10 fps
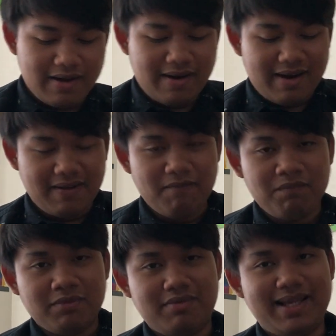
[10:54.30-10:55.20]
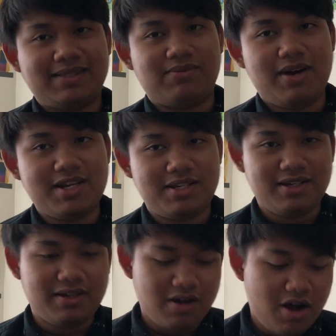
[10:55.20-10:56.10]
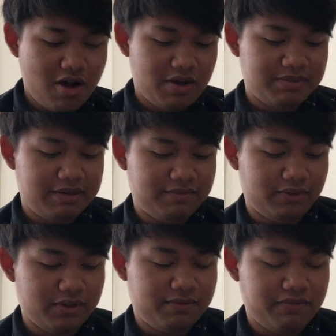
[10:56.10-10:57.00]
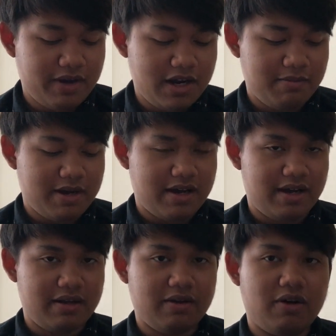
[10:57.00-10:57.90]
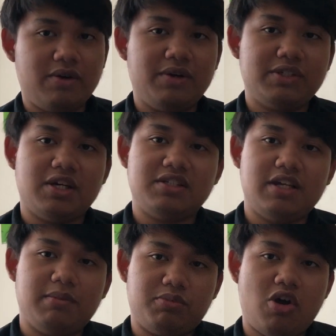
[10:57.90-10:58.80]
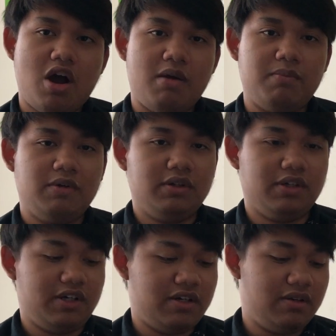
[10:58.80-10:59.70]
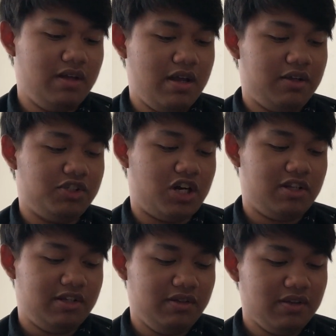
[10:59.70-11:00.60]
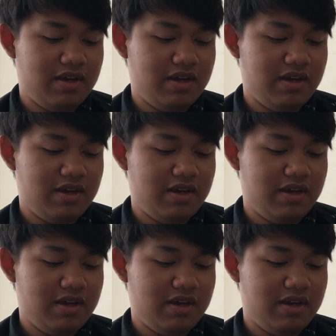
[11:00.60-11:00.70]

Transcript: All right, next question. Oh, it's my good friend of mine, or should I say, prom girl, Jolin.